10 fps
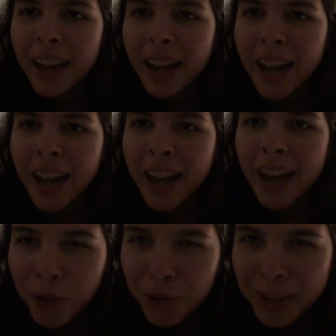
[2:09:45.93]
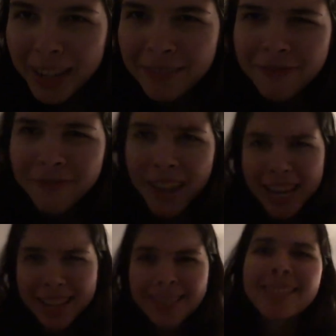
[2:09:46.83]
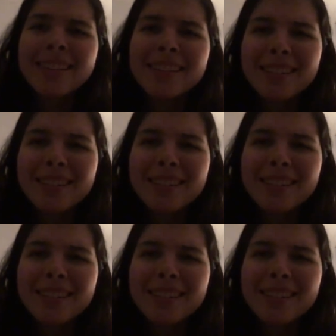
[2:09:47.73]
I have a Puerto Rican face?